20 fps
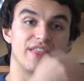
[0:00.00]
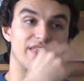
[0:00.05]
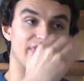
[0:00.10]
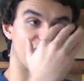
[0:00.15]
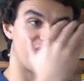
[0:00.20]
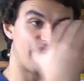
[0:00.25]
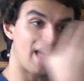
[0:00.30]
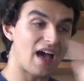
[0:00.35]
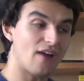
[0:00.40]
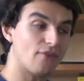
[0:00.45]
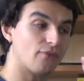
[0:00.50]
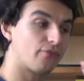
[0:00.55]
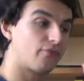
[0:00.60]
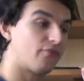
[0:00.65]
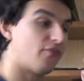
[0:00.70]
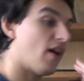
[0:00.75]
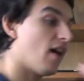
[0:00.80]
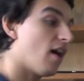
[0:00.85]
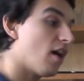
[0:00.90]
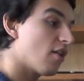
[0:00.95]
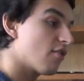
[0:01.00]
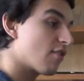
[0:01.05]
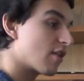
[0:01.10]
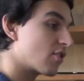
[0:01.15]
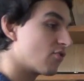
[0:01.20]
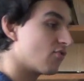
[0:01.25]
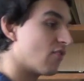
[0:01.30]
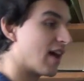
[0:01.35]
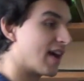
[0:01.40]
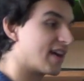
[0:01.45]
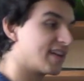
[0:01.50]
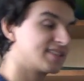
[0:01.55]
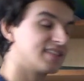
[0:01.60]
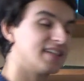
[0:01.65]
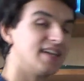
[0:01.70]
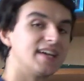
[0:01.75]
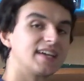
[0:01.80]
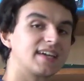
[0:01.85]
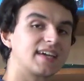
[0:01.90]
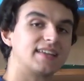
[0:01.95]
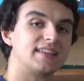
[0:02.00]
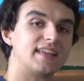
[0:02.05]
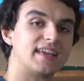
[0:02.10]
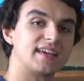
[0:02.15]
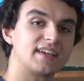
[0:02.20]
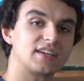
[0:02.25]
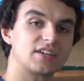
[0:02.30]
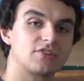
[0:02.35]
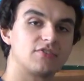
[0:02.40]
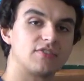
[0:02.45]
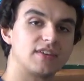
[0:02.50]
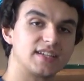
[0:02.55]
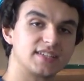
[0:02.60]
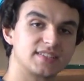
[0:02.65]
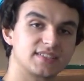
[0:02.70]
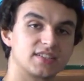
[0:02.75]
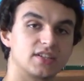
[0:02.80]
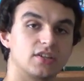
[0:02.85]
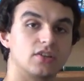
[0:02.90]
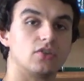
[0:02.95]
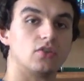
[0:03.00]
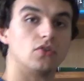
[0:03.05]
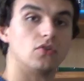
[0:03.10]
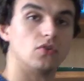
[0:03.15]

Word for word: that firing rate can increase